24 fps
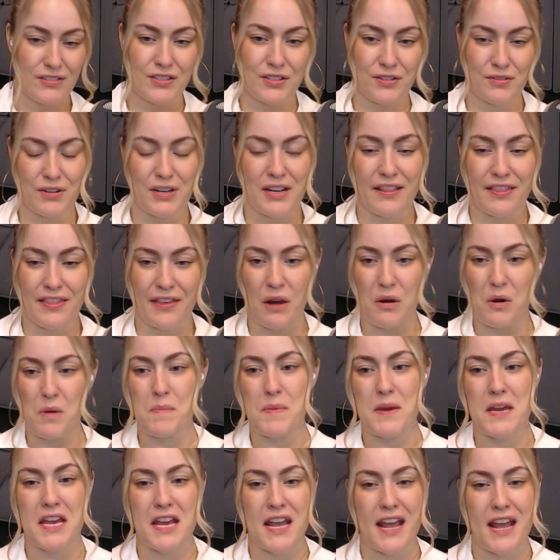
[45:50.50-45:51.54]
degree in
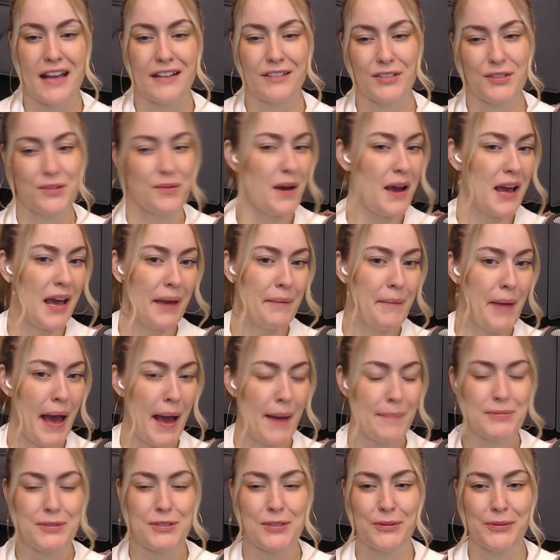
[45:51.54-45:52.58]
therapy. And so I am
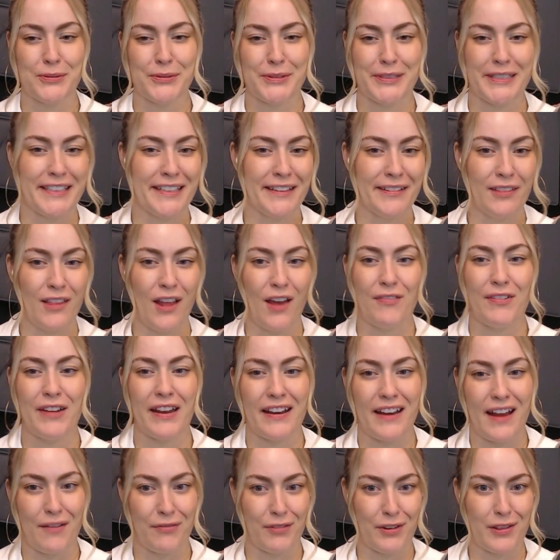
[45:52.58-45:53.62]
absolutely loving
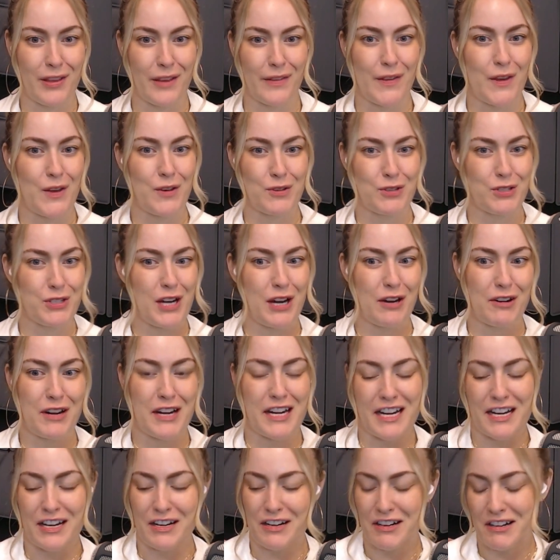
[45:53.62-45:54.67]
everything that you're sharing
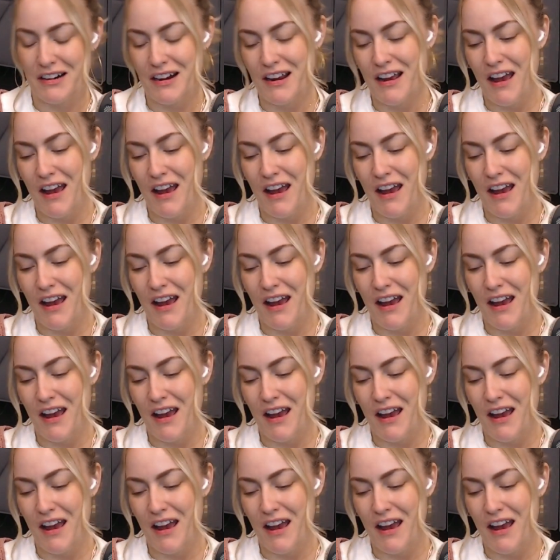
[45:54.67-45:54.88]
here.